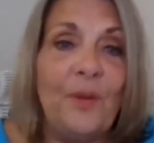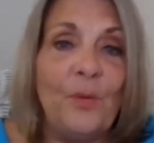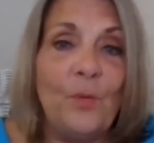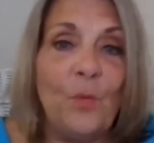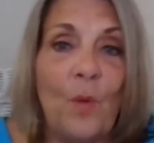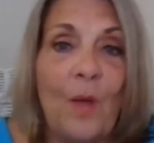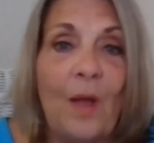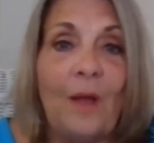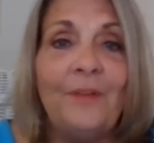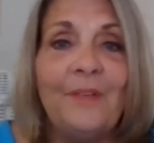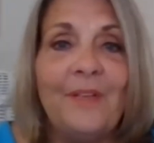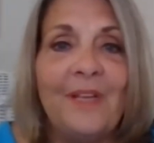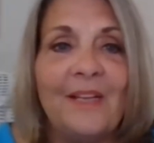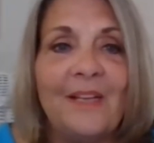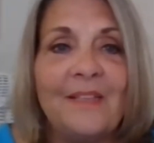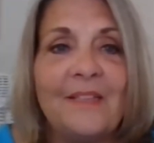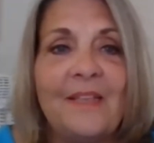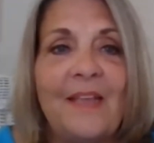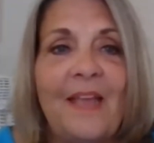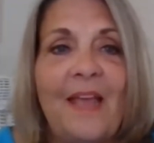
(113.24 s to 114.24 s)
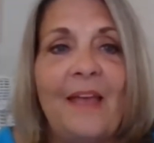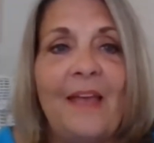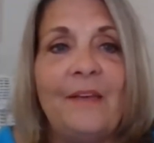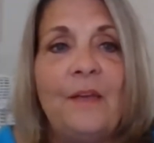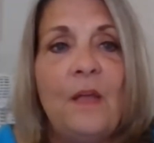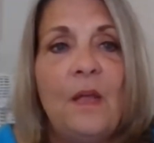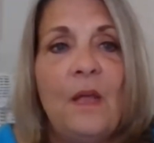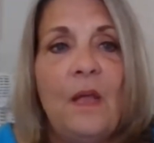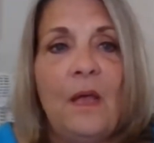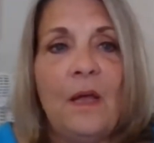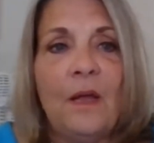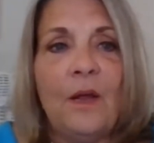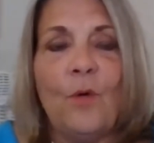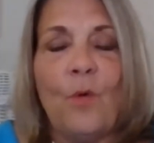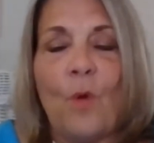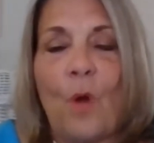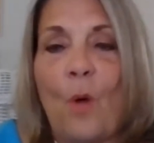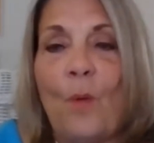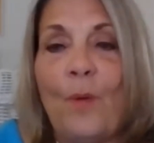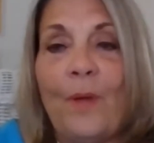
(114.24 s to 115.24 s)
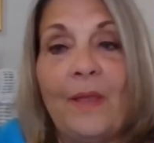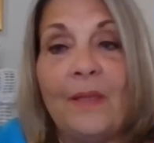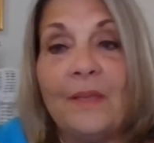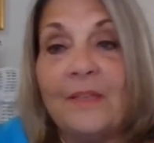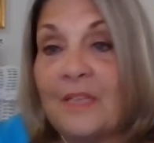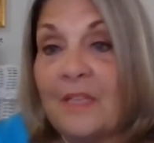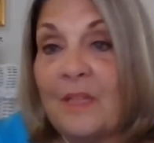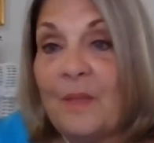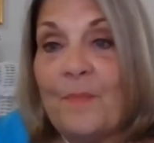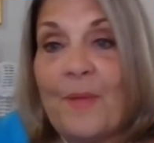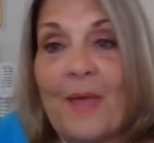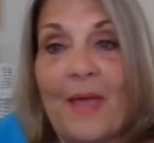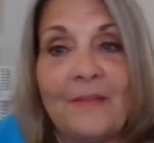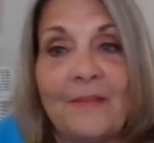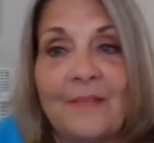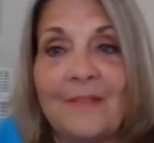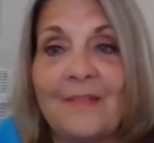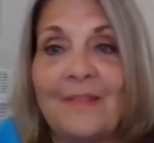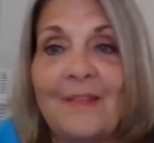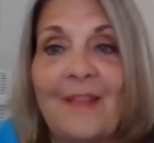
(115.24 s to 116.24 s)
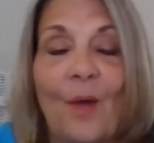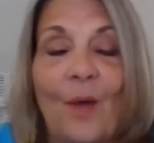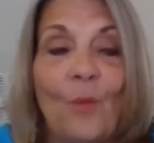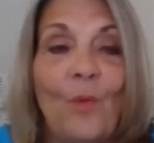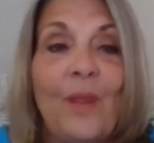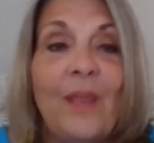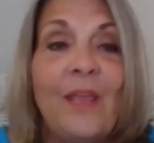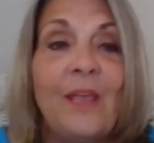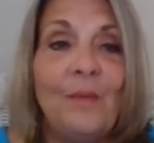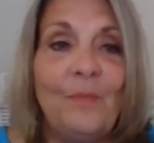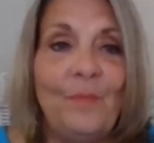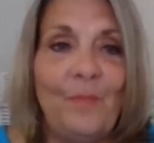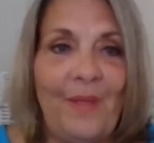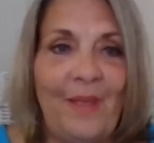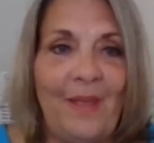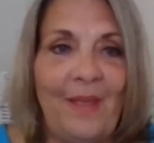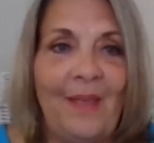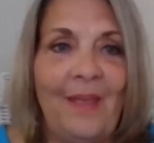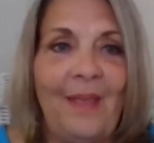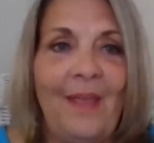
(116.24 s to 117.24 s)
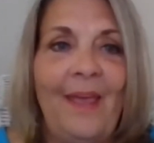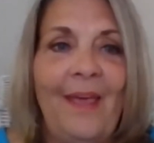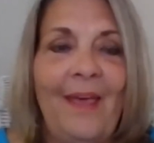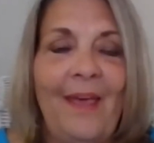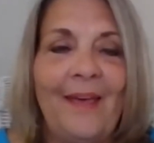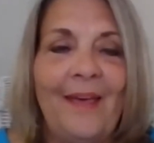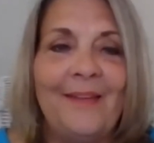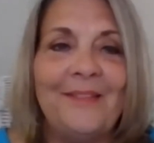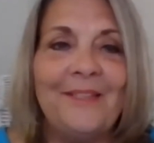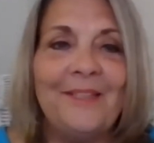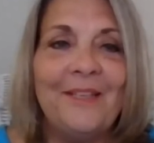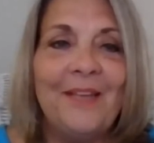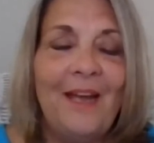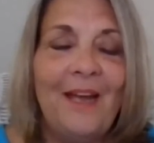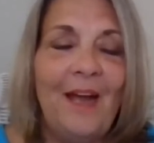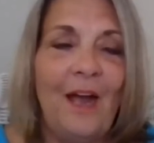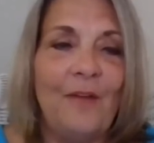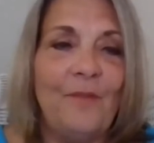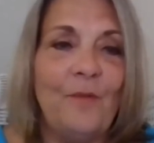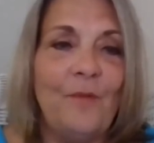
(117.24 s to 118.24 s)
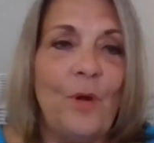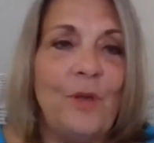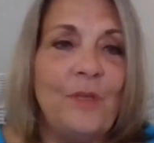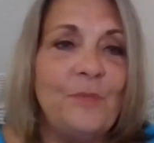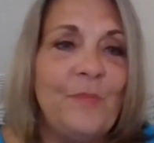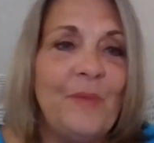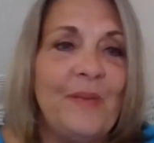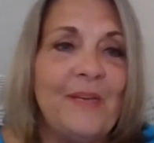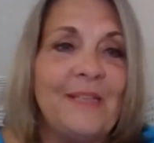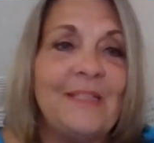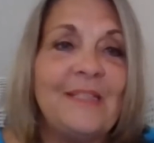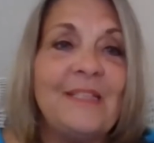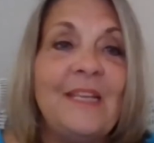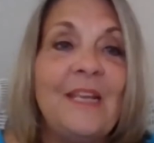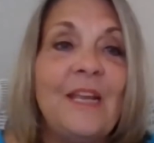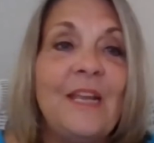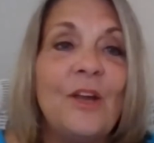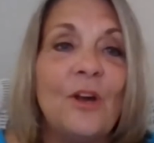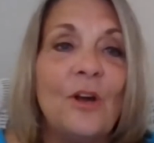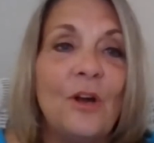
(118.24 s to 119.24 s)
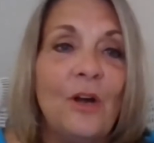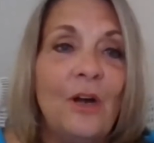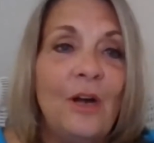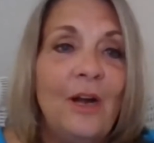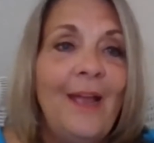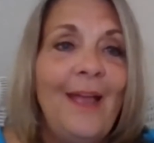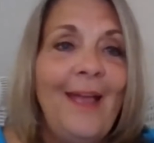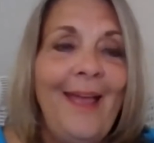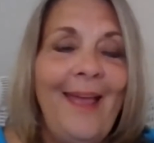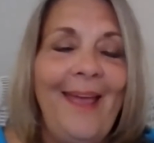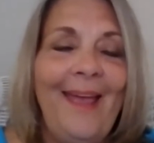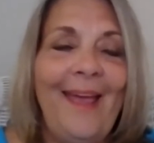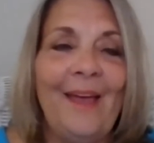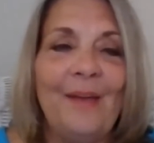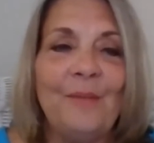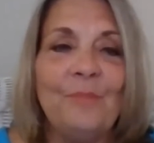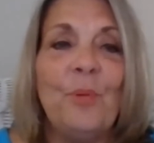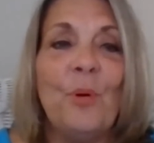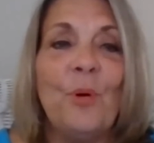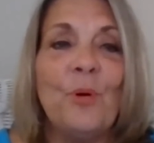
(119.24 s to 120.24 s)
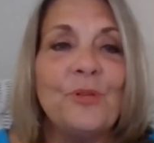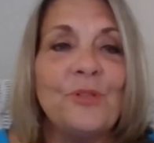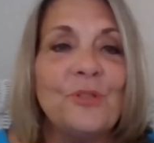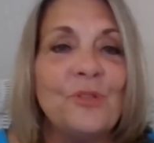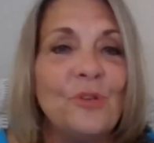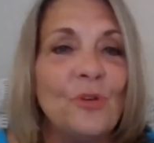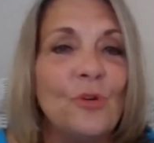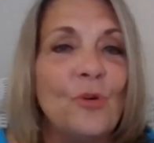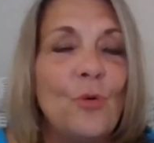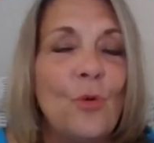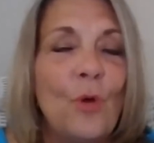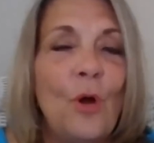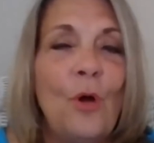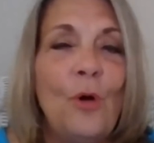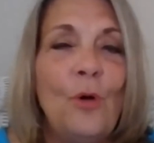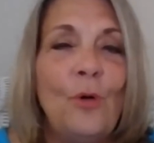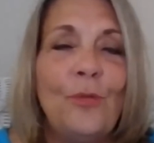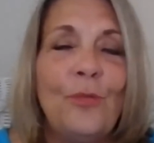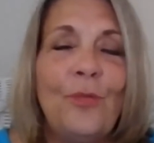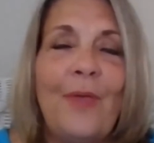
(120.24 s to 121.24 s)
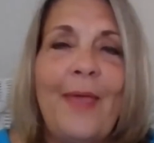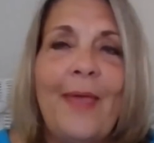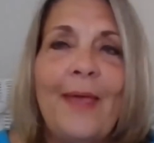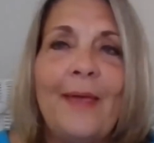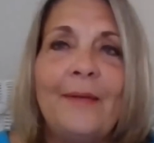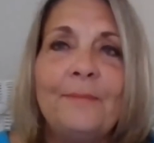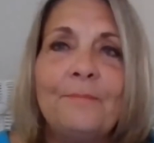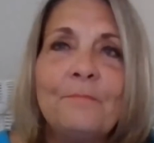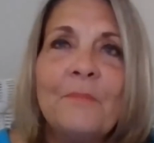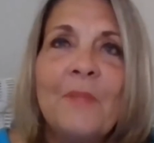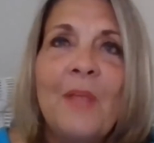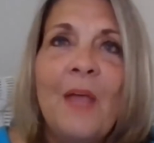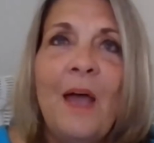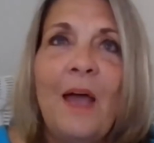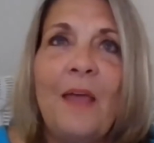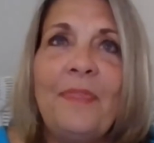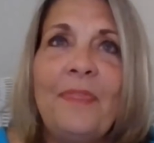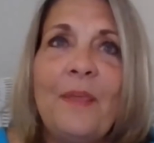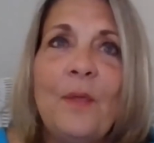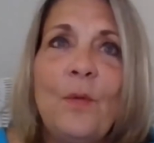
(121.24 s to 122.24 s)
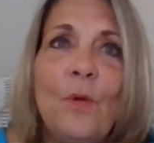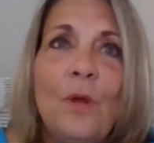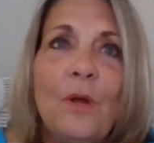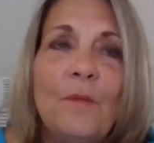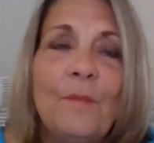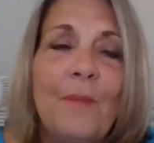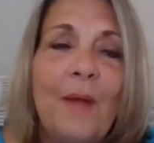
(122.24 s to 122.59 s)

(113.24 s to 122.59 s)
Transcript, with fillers: and wellness and growing into the best that we can be. And I've always been a seeker and personal growth. And I think one of